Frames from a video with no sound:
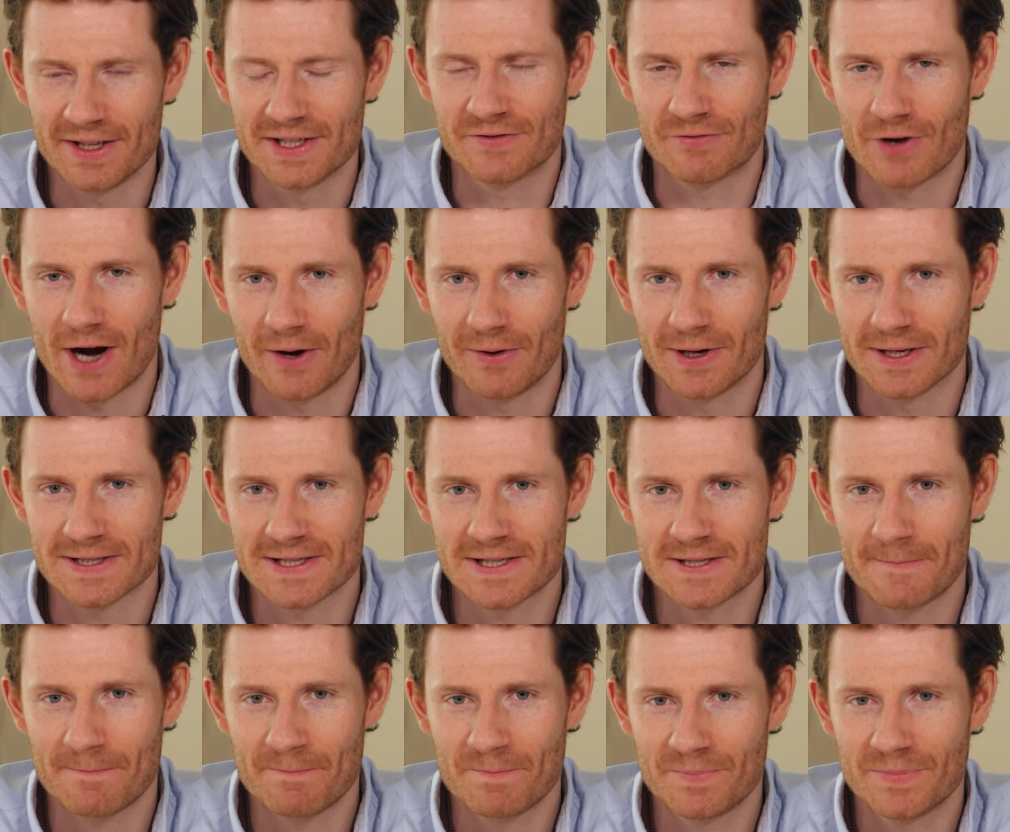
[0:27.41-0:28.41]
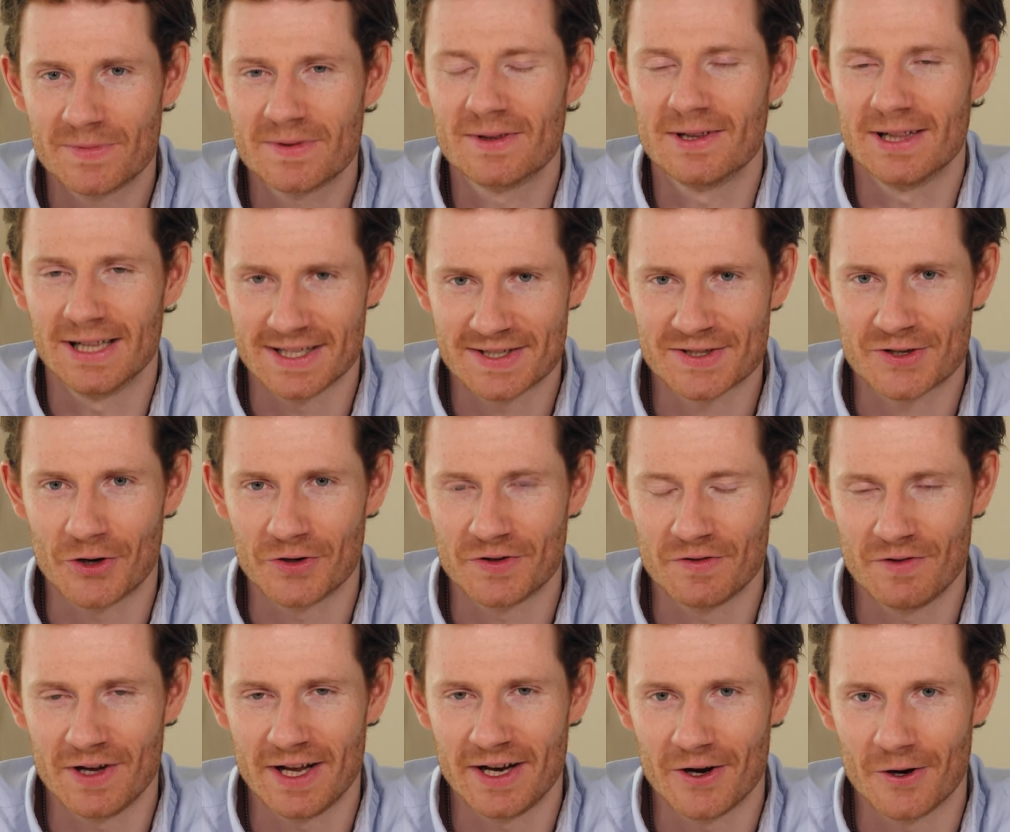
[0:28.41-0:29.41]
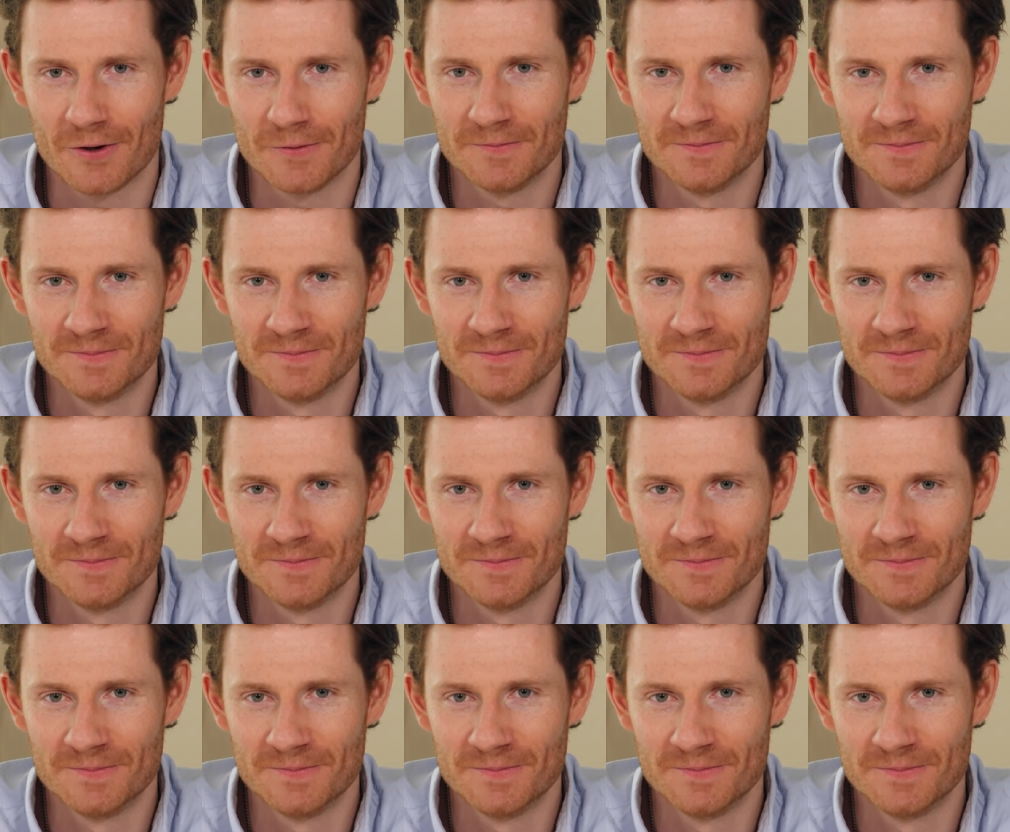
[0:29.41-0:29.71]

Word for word: this fragrance. Let's start the video.